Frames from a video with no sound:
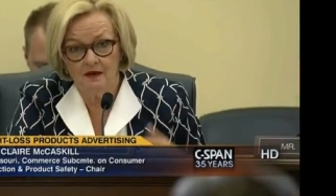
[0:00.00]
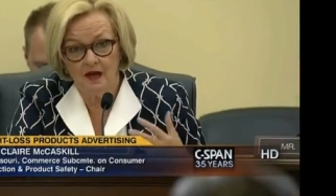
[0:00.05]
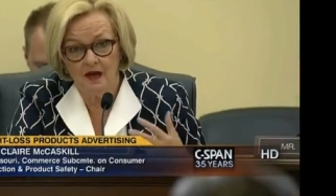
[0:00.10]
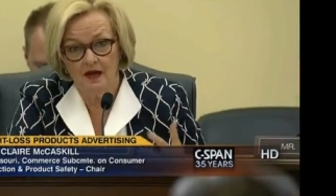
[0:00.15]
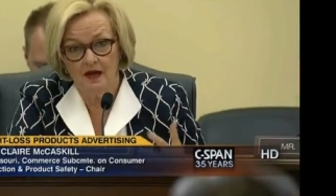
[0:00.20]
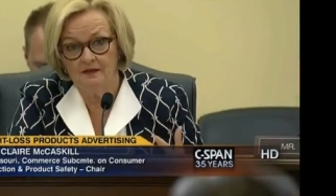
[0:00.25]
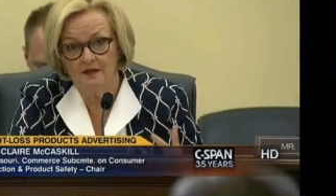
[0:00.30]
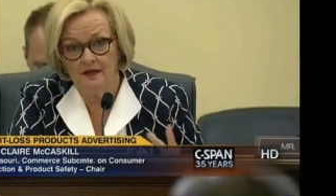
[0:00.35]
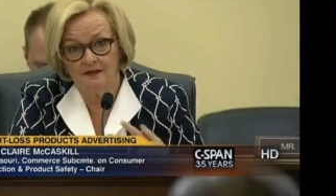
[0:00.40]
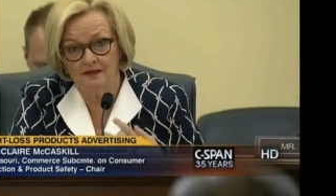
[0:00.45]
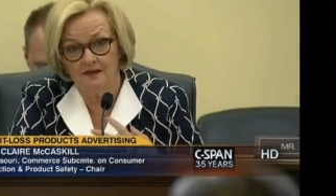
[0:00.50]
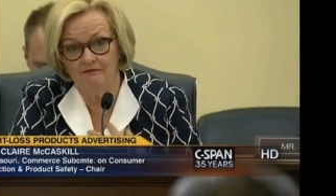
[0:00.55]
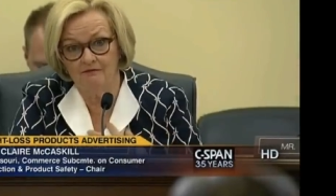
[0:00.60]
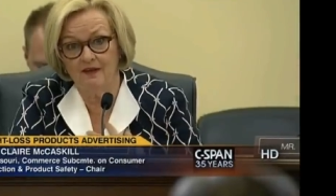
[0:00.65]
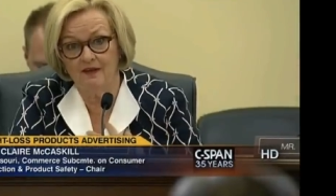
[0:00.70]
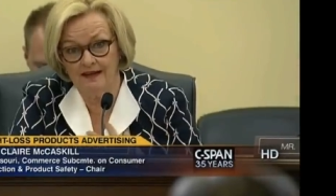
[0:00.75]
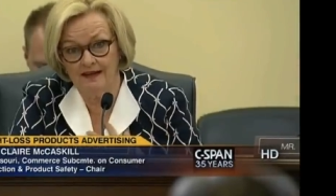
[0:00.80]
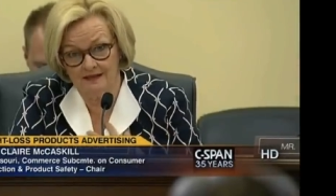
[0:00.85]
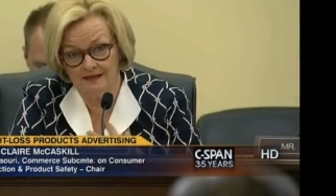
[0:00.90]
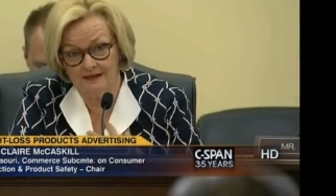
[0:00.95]
conduct
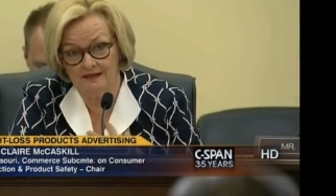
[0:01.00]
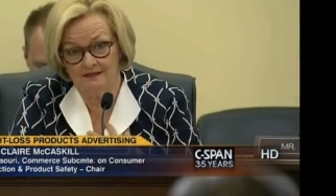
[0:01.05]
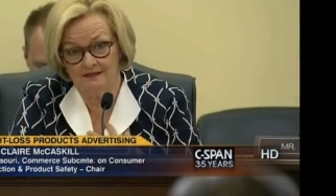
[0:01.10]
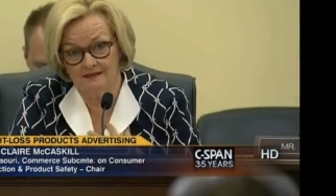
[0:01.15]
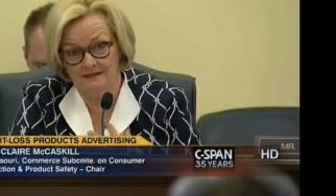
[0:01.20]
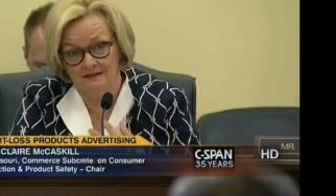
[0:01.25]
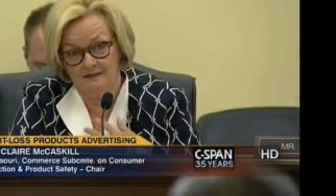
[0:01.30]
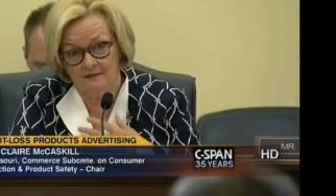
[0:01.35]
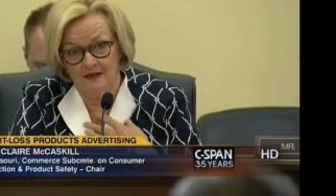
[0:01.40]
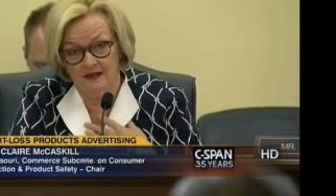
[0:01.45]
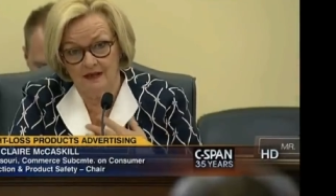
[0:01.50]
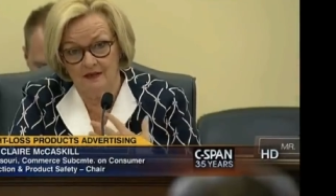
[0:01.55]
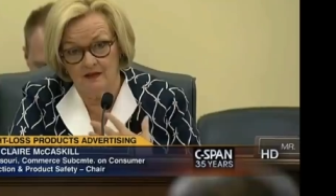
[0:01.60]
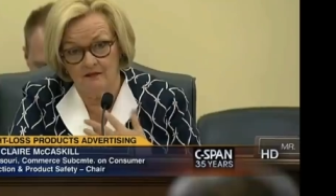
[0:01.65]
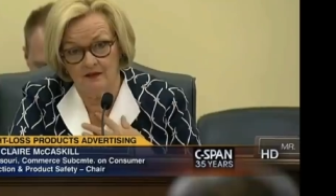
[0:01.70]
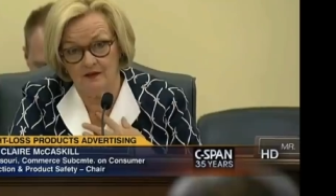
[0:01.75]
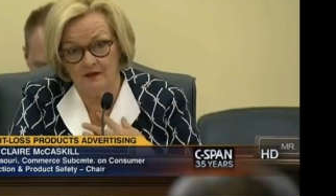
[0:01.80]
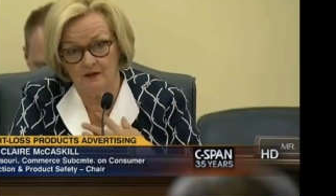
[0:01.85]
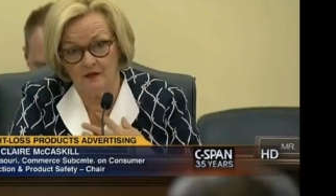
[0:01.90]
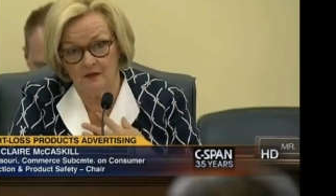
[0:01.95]
invites
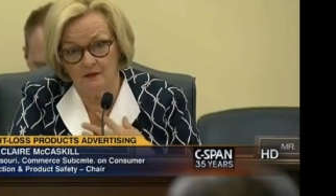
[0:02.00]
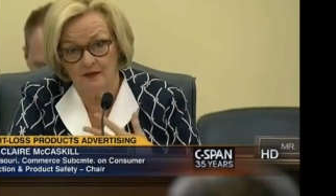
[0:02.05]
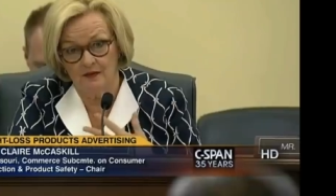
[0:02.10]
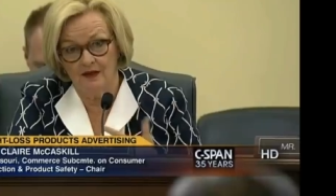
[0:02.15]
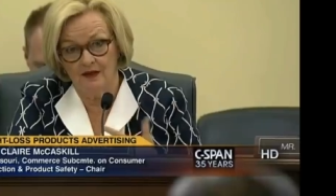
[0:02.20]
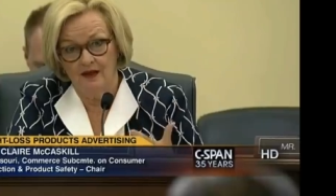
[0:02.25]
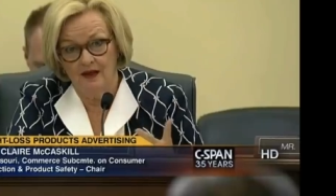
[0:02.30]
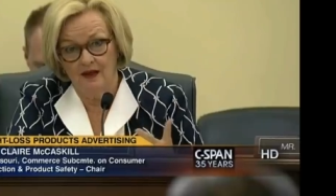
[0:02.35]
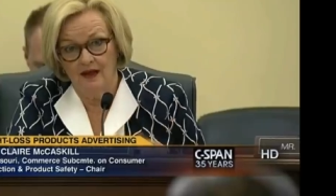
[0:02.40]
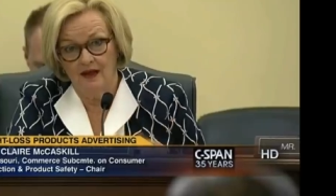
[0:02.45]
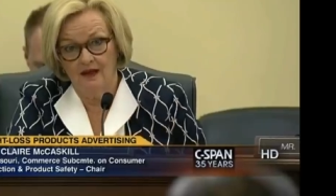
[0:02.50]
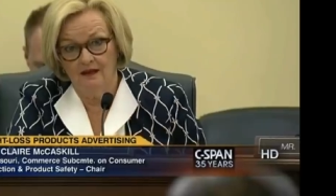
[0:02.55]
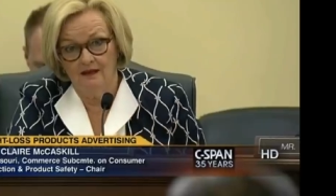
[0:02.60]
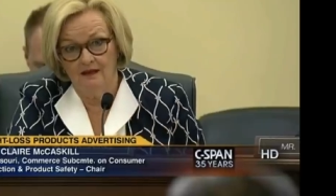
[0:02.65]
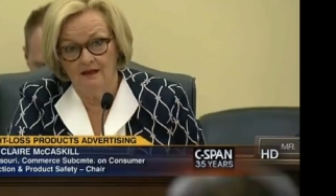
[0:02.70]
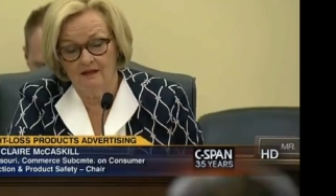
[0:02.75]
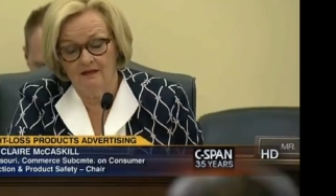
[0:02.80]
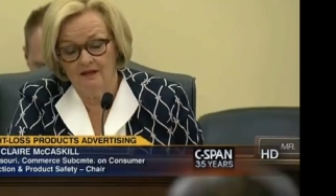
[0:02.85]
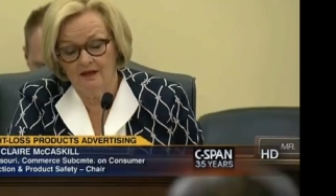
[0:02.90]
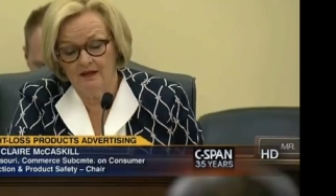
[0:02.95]
being a victim.
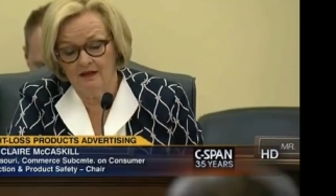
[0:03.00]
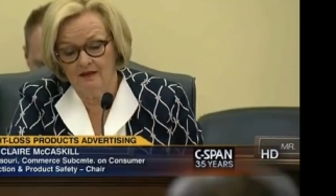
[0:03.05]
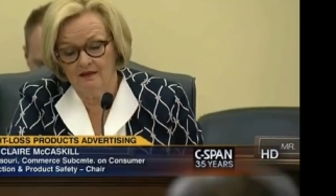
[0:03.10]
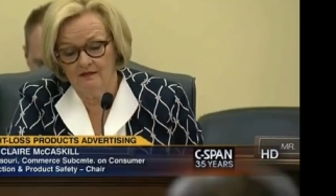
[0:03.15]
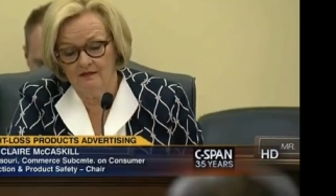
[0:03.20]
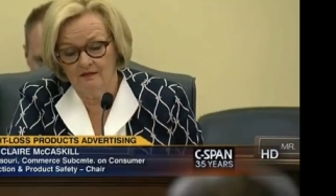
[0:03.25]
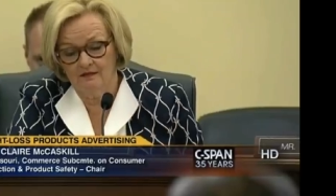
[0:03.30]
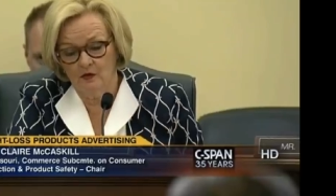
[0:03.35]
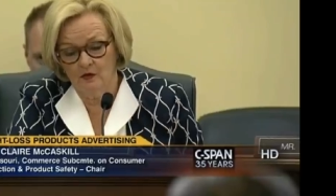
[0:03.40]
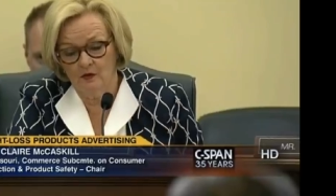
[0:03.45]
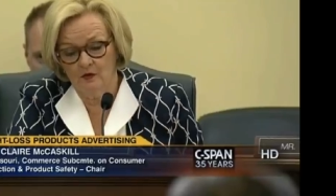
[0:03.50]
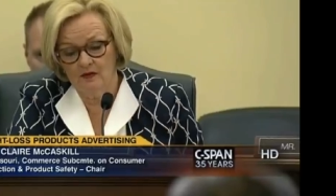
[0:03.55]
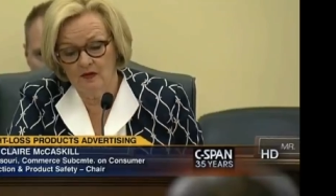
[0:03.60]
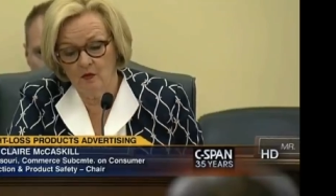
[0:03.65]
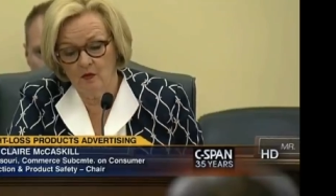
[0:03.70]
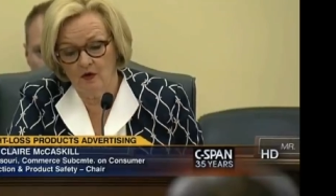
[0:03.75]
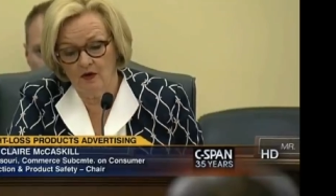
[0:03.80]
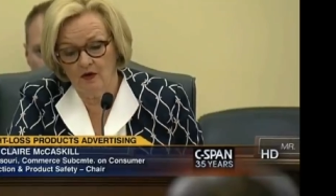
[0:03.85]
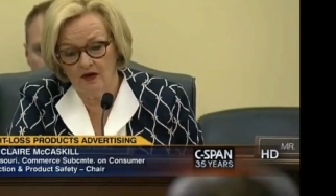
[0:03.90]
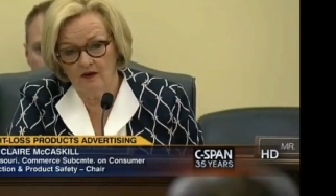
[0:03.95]
And I think if you would
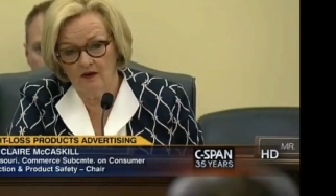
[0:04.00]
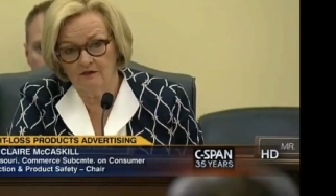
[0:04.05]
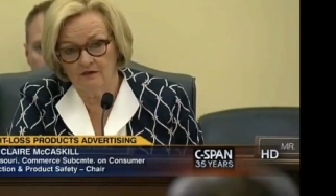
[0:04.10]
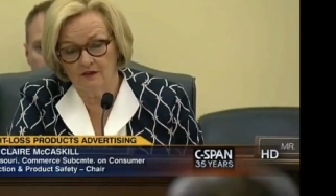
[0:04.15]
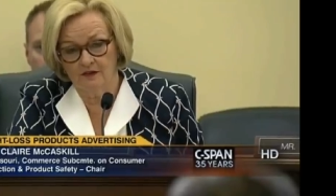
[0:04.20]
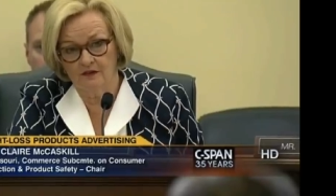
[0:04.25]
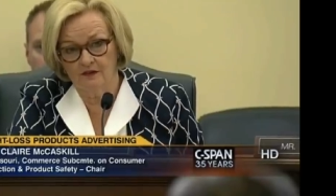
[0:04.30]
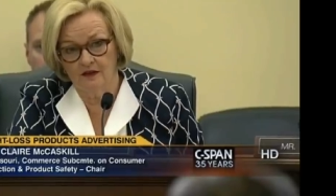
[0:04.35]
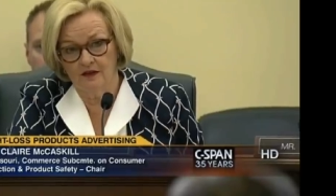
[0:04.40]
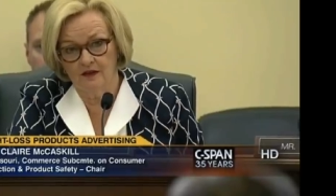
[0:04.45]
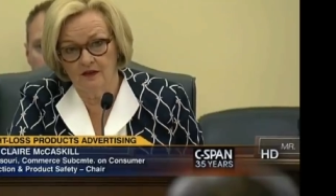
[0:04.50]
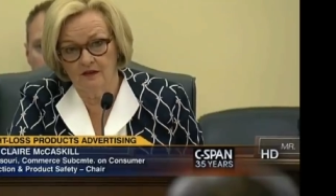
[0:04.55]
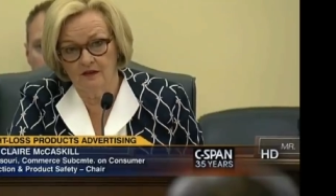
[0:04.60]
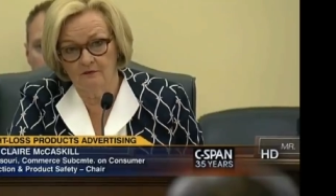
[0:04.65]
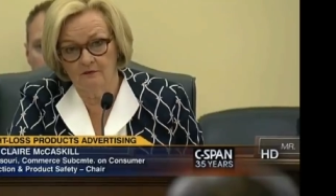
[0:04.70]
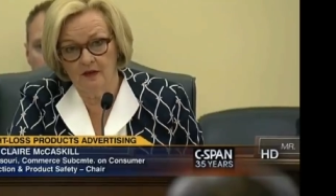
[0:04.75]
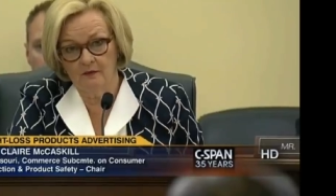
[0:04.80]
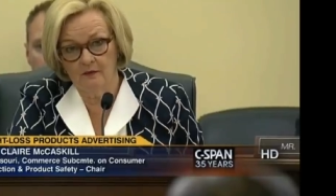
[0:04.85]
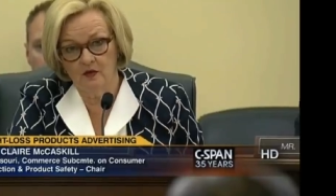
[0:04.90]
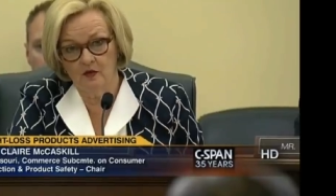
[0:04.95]
be more careful,
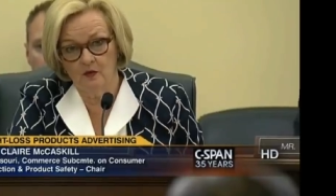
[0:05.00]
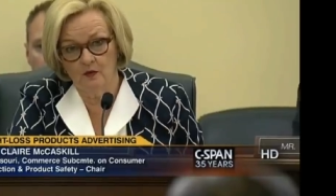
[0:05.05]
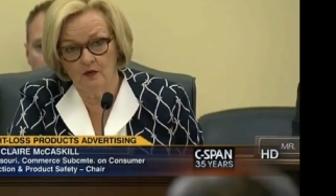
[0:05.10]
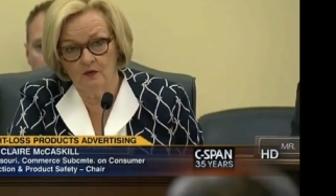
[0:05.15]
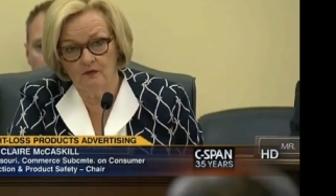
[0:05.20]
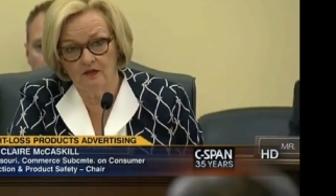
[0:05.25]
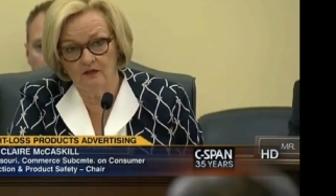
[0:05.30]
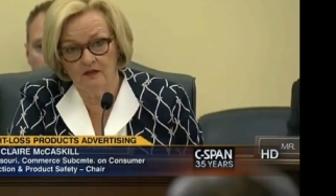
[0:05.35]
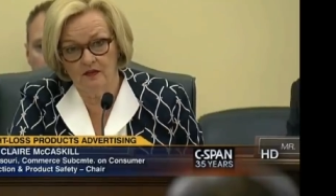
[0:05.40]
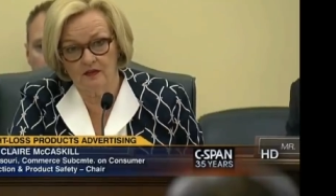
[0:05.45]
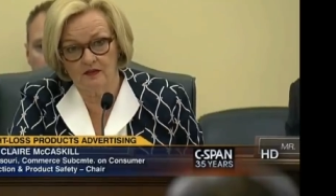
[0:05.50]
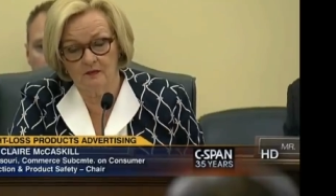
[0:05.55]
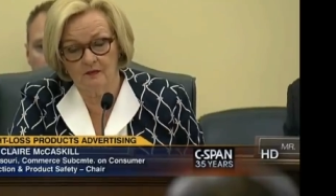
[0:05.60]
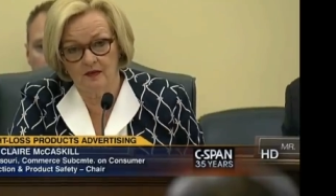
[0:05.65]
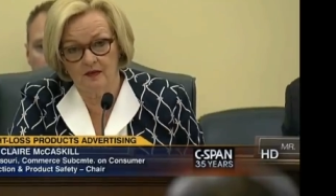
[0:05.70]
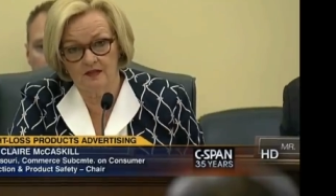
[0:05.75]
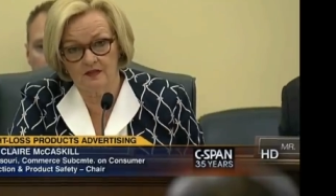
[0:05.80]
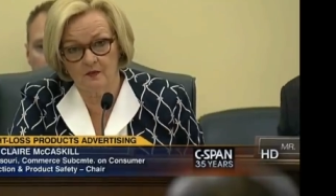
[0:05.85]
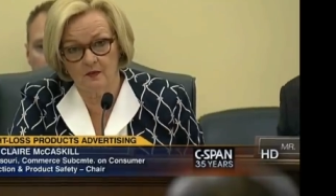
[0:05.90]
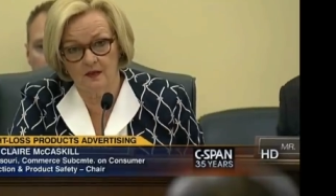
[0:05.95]
uh, maybe you wouldn't be
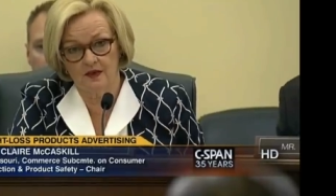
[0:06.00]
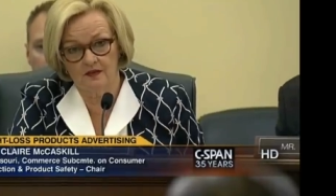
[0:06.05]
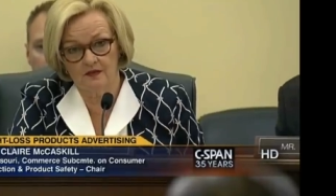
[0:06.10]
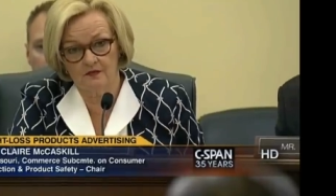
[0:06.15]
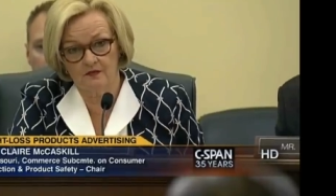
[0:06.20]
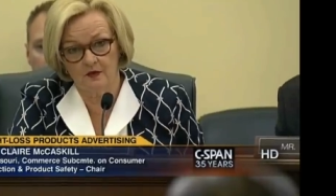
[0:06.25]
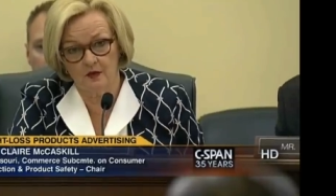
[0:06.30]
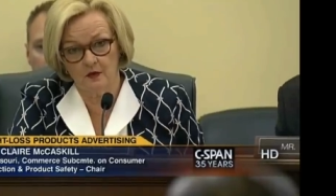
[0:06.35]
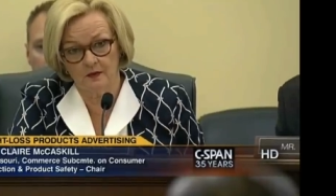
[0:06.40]
victimized quite as